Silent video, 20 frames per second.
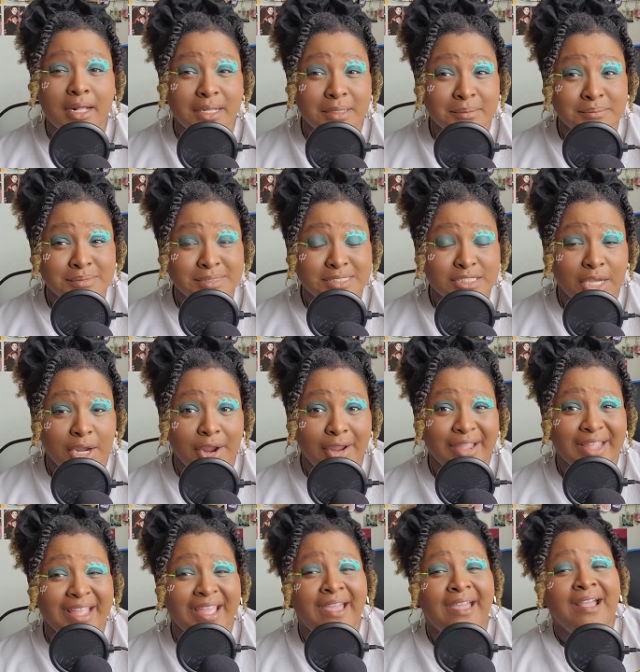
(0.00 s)
I'm
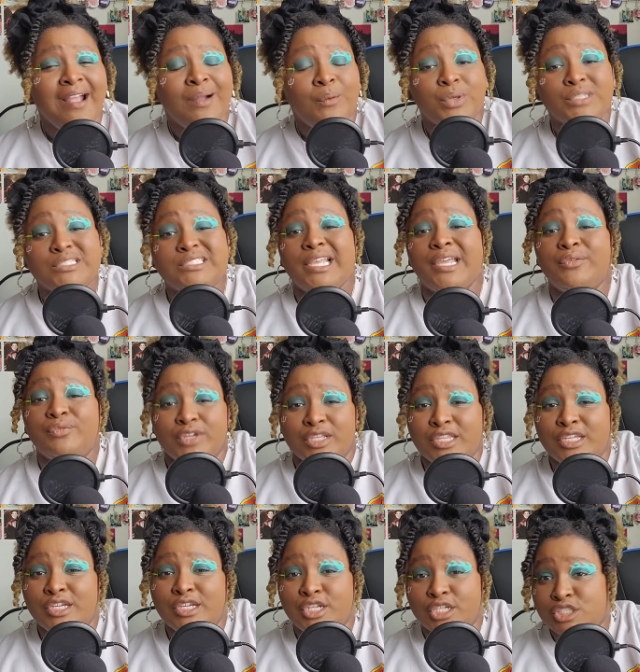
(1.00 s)
sorry, was a
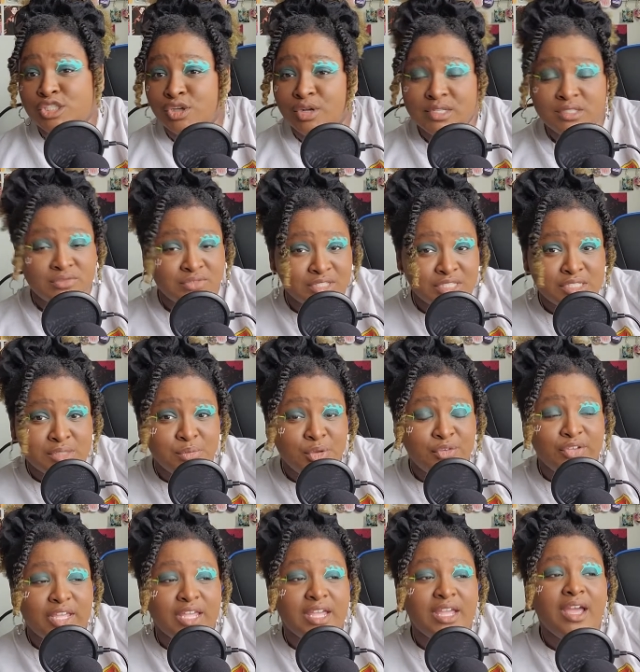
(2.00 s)
really good choice for this
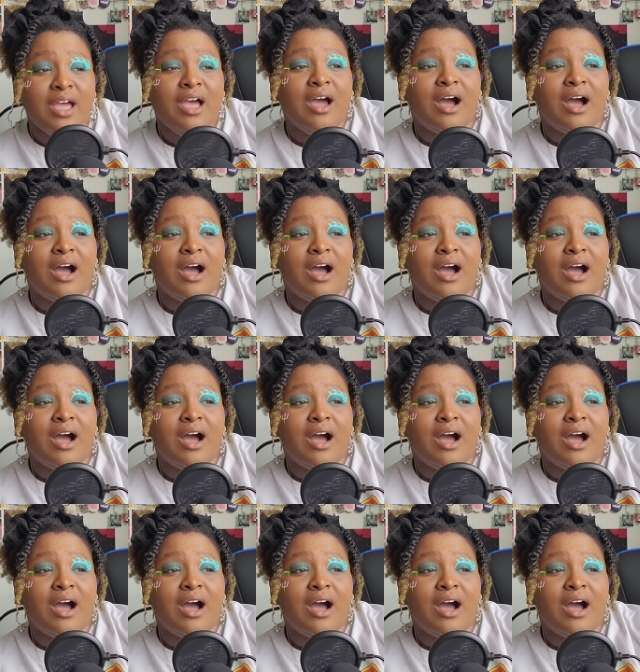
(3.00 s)
movie.